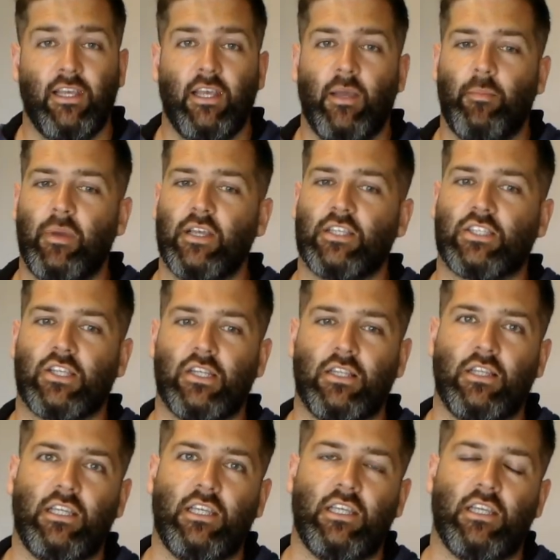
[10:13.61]
but it
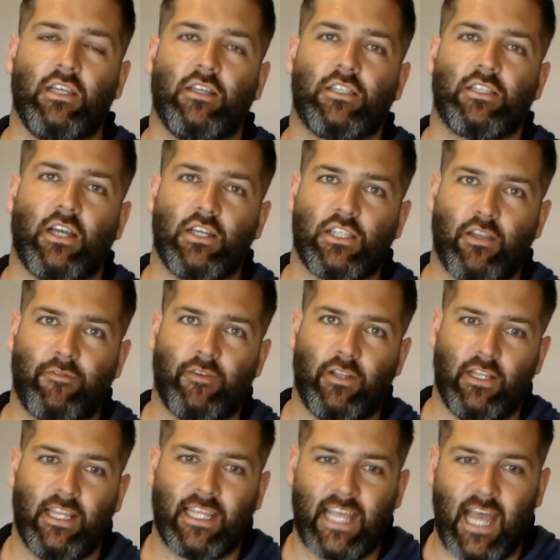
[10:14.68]
certainly starts to fill in the
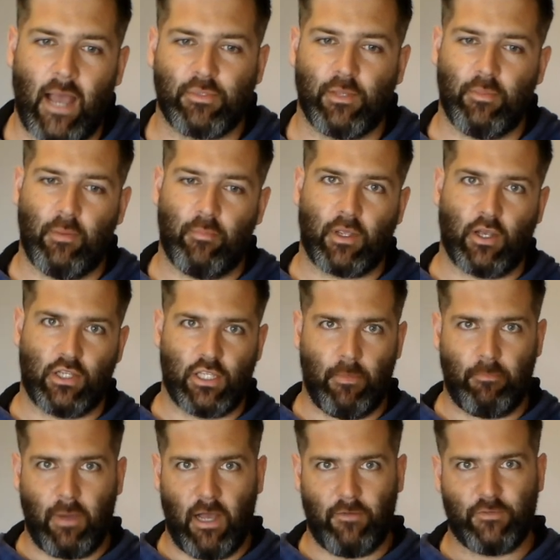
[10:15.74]
gaps a bit because it
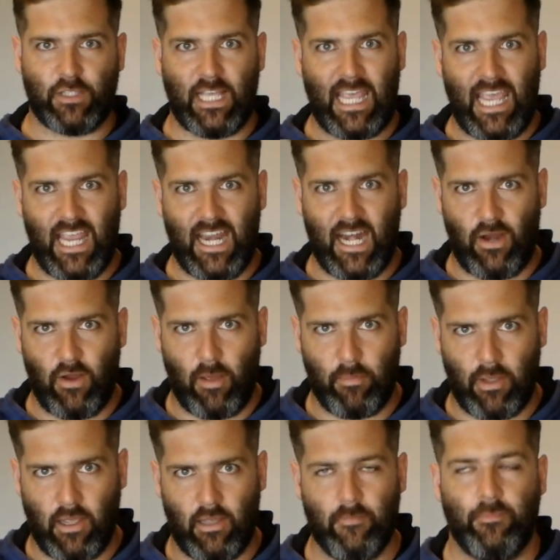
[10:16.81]
puffs the hair out a
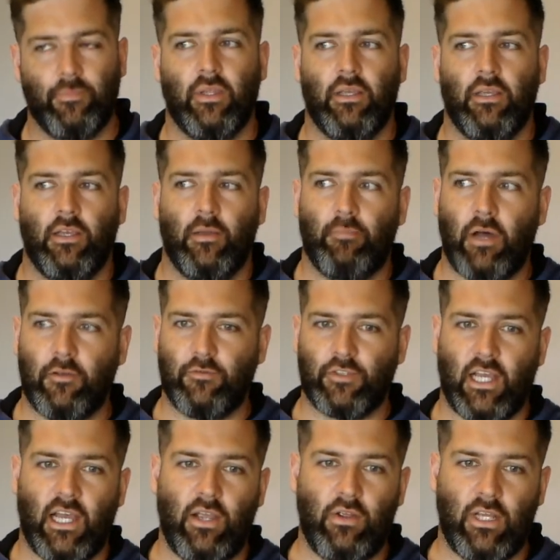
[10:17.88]
bit. Puffs it
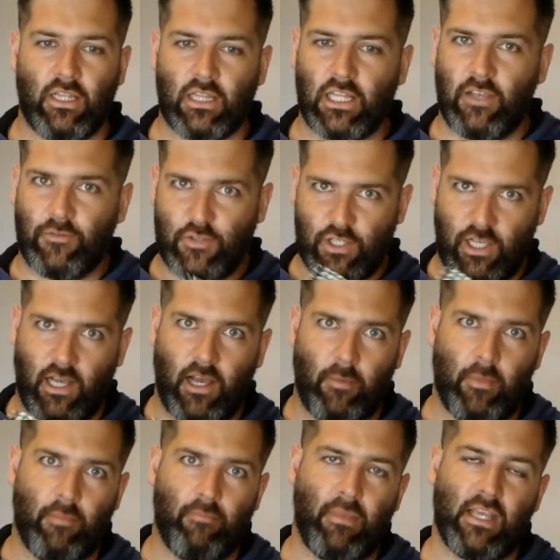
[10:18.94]
out, it lifts it up, it
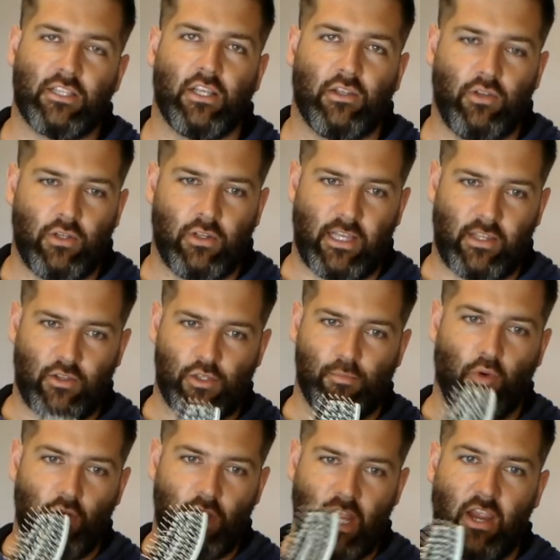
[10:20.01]
makes it look like there's more
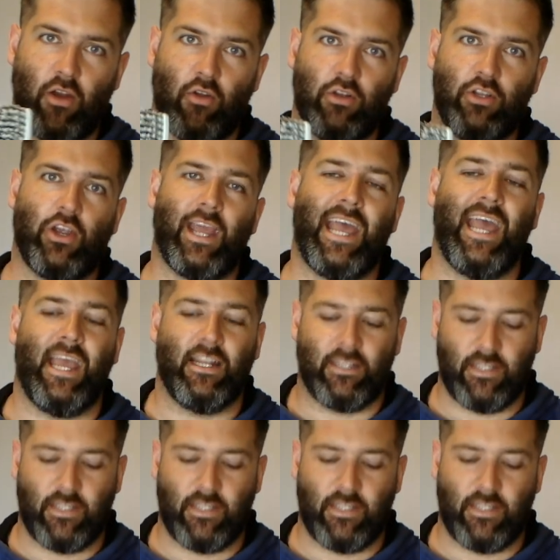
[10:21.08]
hair on your head.